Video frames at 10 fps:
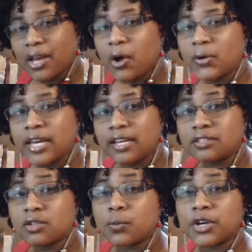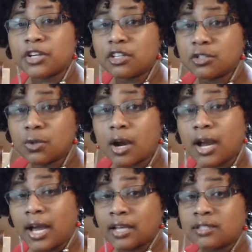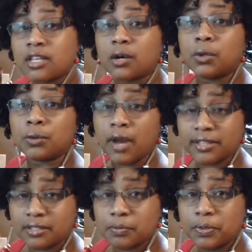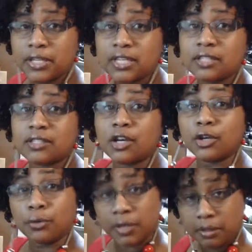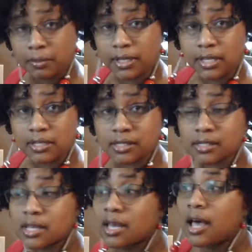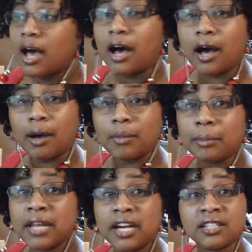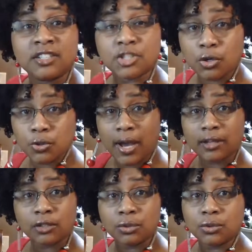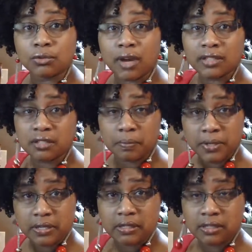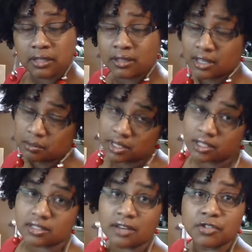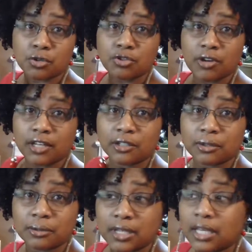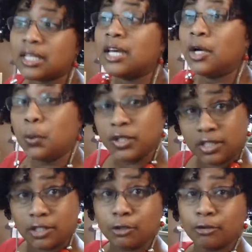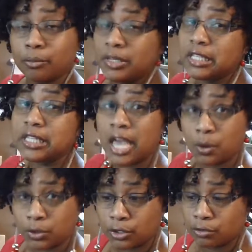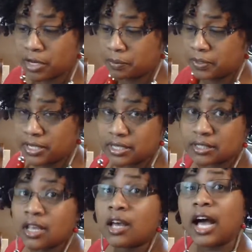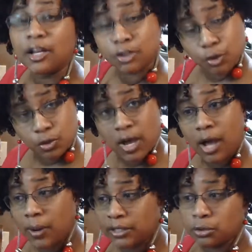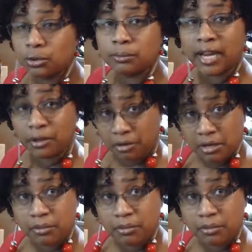Okay, so we're going to do our oxtail with rice and peas, green beans. I'm not going to show you how to do the rice and peas again because I've showed you how to do that with the gungo peas and with the red peas. I'll show you how I do my green